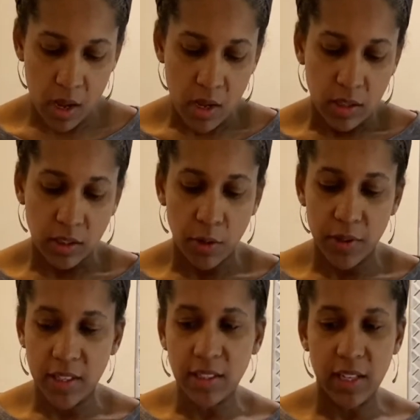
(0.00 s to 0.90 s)
So
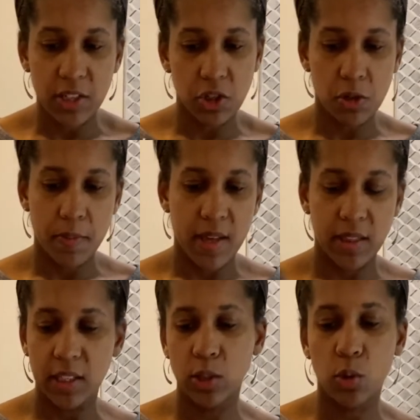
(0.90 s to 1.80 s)
this instrument,
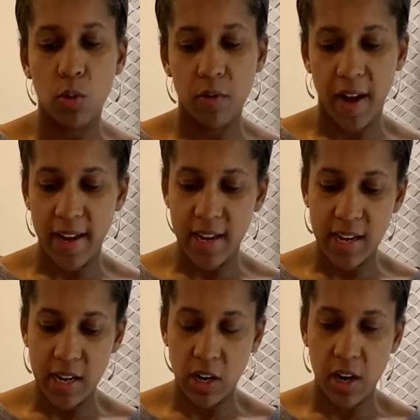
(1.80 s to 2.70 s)
this tool right
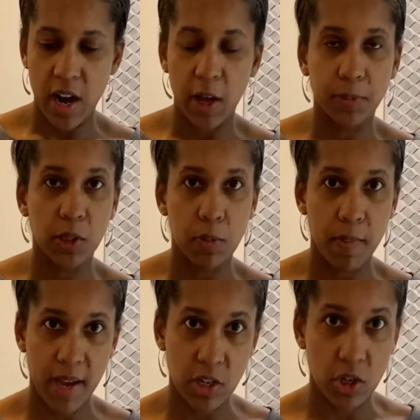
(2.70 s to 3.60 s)
here, helps you
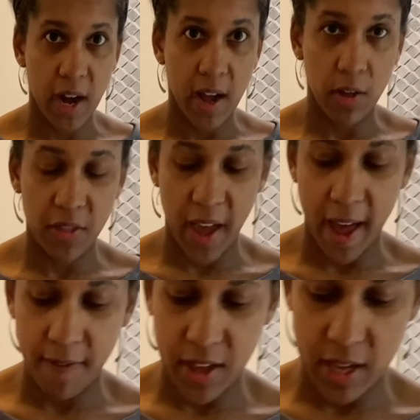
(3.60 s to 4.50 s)
measure out the
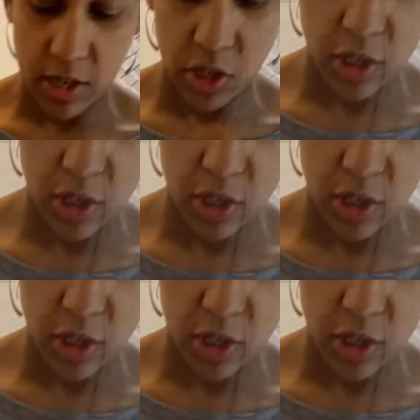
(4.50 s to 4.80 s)
1/2 inch.